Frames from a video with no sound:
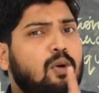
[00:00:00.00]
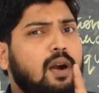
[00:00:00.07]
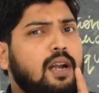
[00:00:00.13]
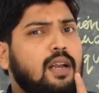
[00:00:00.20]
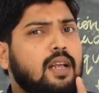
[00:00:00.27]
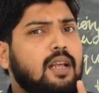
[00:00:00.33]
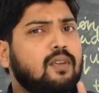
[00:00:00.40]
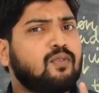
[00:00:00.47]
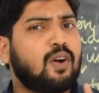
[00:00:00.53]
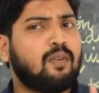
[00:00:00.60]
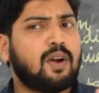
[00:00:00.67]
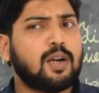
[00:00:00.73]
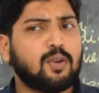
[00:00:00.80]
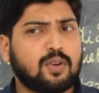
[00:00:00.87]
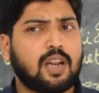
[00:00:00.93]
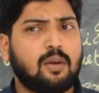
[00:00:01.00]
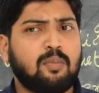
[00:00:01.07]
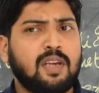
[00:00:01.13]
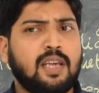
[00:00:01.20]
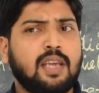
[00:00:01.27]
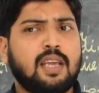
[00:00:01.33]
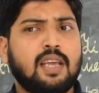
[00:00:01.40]
what? For what you tell
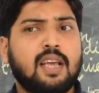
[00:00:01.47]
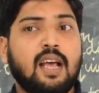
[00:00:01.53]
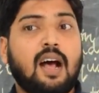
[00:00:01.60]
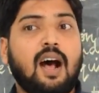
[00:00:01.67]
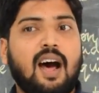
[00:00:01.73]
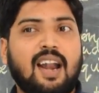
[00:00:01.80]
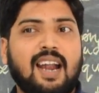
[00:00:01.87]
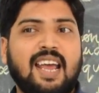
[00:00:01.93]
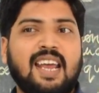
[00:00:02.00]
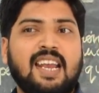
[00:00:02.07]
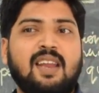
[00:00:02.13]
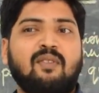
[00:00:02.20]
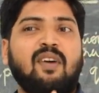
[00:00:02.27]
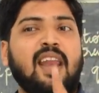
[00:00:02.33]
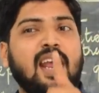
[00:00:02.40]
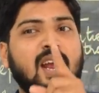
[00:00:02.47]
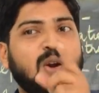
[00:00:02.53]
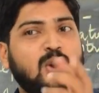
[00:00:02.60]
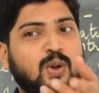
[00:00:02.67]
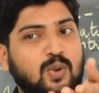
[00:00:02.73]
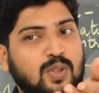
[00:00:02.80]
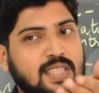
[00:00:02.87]
me? Alright, very
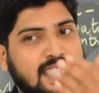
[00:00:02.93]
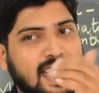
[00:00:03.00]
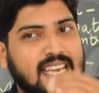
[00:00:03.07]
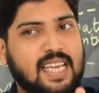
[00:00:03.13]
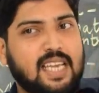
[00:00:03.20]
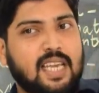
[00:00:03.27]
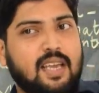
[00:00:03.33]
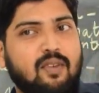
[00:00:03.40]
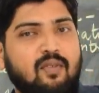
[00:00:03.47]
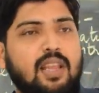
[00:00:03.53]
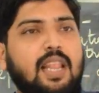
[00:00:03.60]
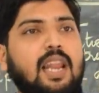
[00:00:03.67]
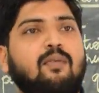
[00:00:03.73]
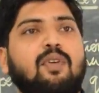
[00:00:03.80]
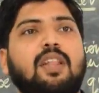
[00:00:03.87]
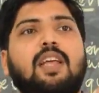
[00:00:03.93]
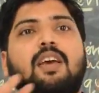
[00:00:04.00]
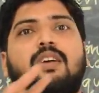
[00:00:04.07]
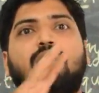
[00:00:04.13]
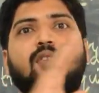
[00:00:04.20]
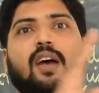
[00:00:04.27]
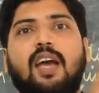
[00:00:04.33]
good. To check whether everything
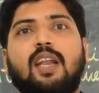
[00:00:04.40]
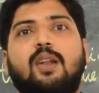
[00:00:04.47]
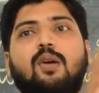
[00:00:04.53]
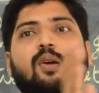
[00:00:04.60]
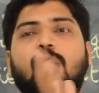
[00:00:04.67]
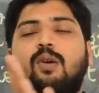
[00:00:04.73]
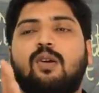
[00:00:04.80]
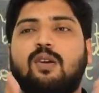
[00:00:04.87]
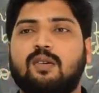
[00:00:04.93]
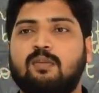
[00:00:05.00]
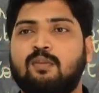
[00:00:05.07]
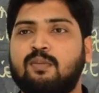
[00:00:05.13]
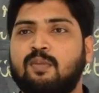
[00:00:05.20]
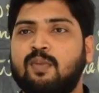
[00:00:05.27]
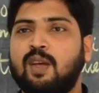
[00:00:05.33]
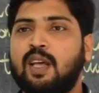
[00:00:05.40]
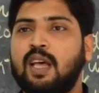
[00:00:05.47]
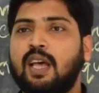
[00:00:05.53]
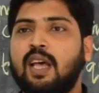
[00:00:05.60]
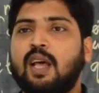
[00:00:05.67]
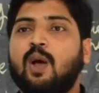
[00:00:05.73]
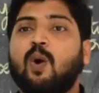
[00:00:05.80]
is right or not.
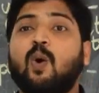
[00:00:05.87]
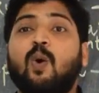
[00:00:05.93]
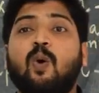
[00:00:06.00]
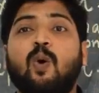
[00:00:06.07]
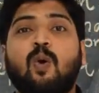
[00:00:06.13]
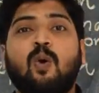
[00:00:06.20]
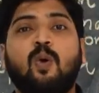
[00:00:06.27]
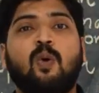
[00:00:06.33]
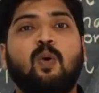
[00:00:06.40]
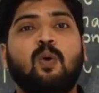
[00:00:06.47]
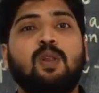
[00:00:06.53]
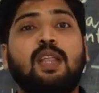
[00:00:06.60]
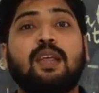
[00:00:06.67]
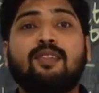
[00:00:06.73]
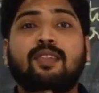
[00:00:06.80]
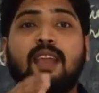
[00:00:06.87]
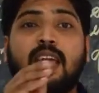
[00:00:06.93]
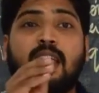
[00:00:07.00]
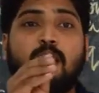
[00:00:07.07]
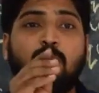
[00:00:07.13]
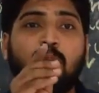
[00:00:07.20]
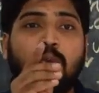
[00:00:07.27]
Oh, the
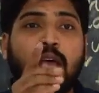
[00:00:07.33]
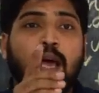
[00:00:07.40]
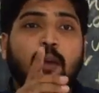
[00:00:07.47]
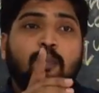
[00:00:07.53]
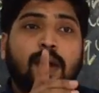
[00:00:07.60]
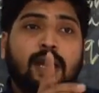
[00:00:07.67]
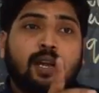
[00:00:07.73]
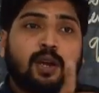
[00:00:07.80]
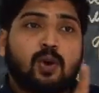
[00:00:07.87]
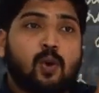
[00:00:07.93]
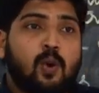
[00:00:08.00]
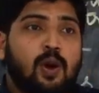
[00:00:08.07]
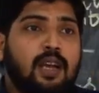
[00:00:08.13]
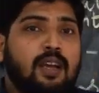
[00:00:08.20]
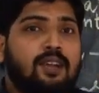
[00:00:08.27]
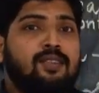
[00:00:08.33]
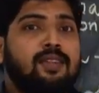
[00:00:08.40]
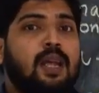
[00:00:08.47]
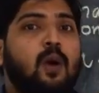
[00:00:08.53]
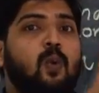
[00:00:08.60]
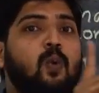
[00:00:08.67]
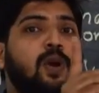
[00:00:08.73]
same patrolling
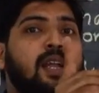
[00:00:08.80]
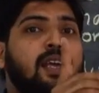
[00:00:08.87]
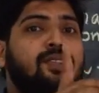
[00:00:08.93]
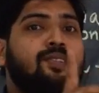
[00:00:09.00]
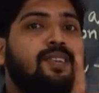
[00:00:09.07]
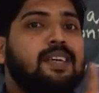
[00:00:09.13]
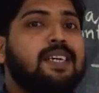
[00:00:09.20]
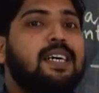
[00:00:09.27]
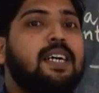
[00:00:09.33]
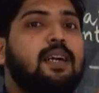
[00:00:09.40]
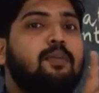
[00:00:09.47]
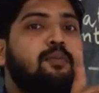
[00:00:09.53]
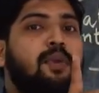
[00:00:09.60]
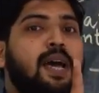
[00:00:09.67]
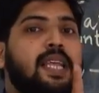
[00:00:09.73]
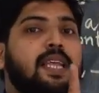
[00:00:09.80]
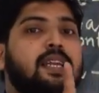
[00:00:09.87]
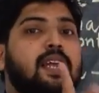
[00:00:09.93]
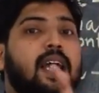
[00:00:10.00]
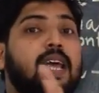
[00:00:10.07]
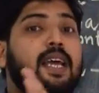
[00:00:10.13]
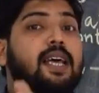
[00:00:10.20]
sound is heard by the
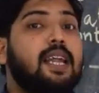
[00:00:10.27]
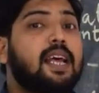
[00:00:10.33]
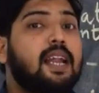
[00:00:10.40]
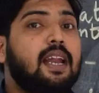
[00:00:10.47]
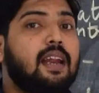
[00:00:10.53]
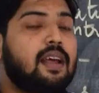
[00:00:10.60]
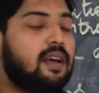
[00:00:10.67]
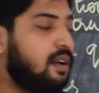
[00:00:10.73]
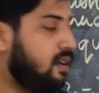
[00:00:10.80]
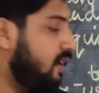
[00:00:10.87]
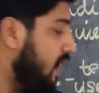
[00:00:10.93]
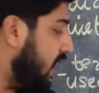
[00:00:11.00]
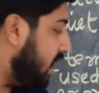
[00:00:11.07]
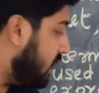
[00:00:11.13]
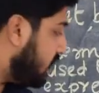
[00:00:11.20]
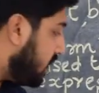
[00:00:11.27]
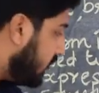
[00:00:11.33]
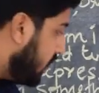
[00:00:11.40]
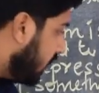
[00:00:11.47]
tiger at night.